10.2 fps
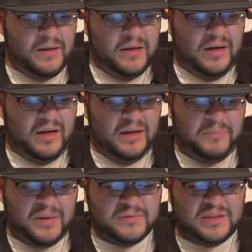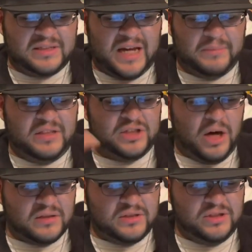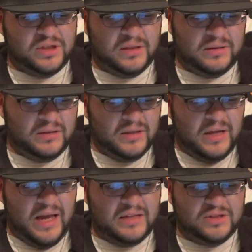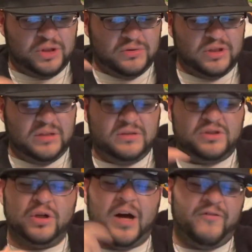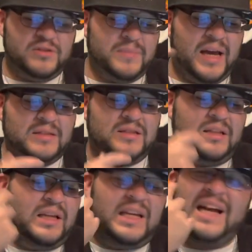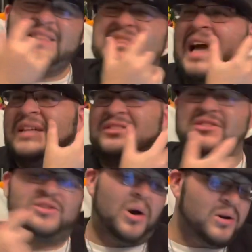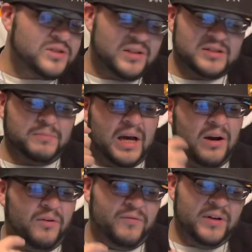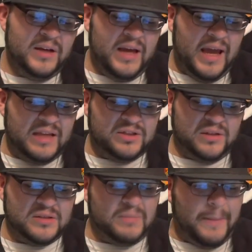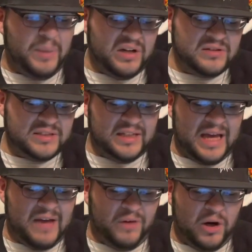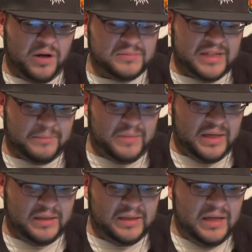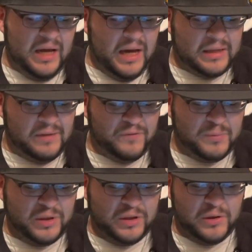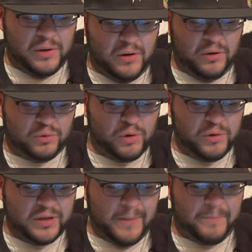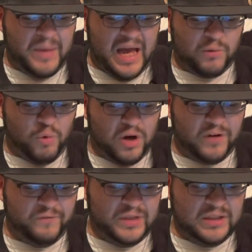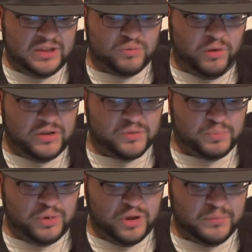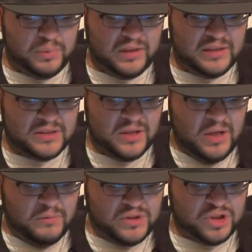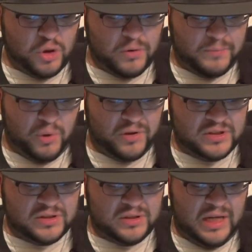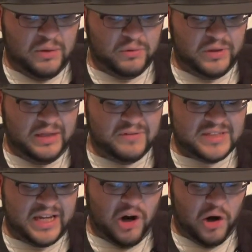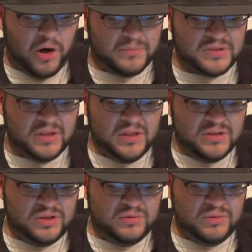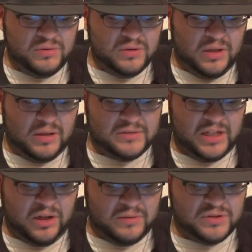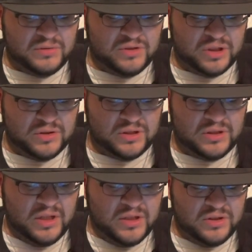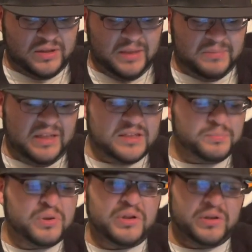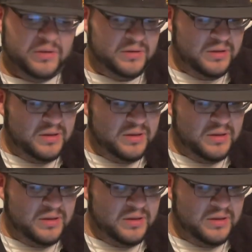Uh, he remembers the time they talked to each other and Shoji took off his mask and he has nasty scars on his mouth and he tells him, My parents didn't have arms like mine. I come from a her heroic backwater village where pure bloods was so important they would even take arms to uh, take arms to children to keep things pure.